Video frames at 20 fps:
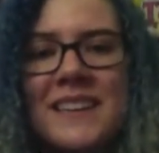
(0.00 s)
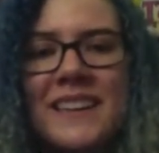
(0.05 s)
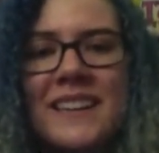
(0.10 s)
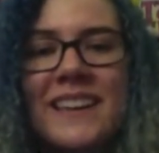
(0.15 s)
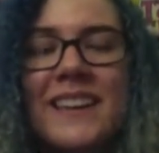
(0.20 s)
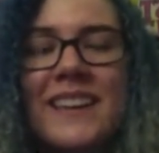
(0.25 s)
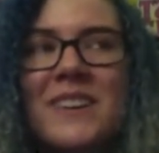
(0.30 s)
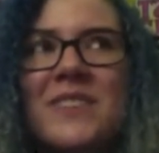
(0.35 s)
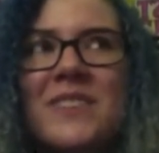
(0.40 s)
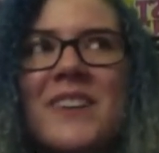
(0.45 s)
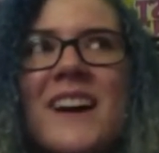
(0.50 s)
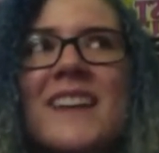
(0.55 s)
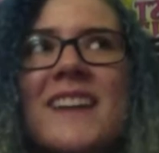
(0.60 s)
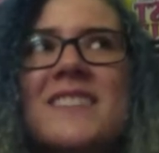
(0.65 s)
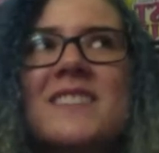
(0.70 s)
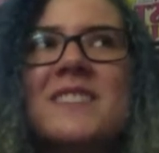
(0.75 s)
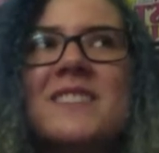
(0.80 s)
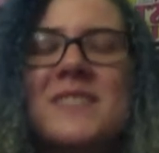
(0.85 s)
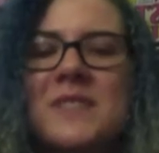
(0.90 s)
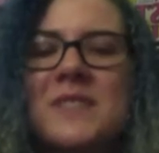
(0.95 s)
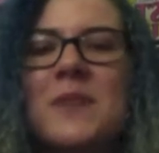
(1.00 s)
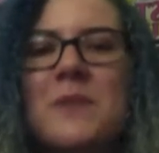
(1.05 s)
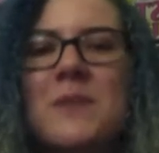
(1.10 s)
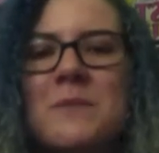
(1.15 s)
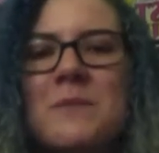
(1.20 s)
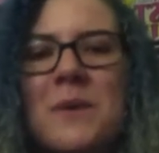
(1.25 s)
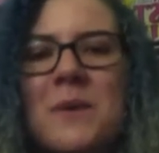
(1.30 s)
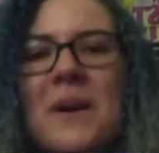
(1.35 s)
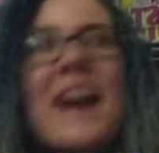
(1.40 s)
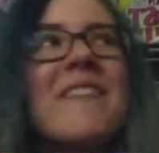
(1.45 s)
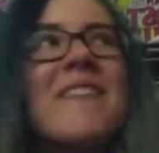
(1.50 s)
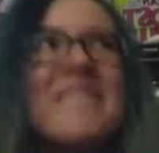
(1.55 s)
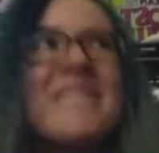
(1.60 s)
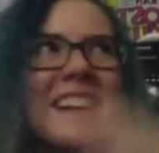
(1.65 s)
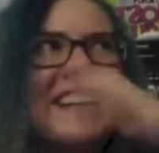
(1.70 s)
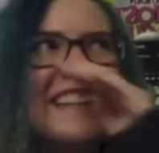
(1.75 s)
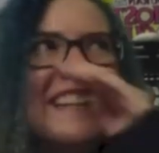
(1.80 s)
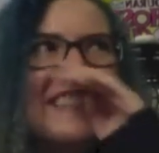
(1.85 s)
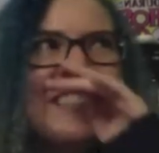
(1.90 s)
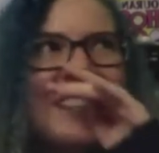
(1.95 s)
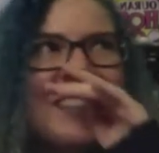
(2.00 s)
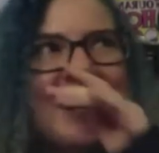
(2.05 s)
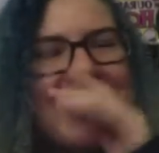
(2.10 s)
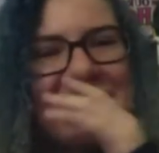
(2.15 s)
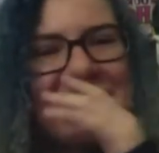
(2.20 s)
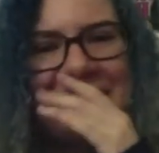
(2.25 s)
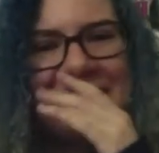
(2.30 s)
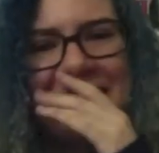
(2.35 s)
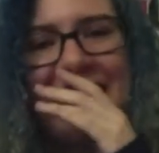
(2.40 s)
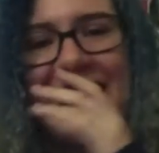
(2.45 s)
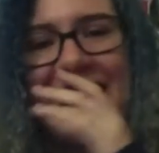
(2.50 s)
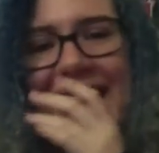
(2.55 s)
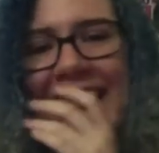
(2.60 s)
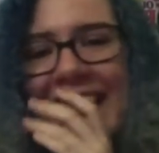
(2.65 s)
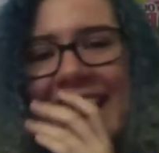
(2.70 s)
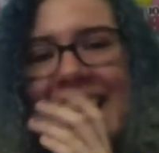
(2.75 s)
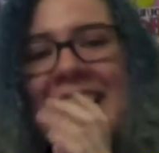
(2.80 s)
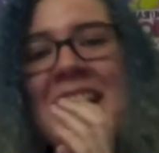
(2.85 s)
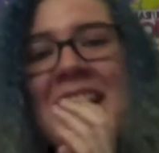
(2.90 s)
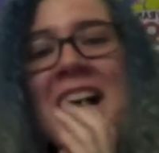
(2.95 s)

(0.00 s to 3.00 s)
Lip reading: Like, you guys are so important. I'm gonna start crying.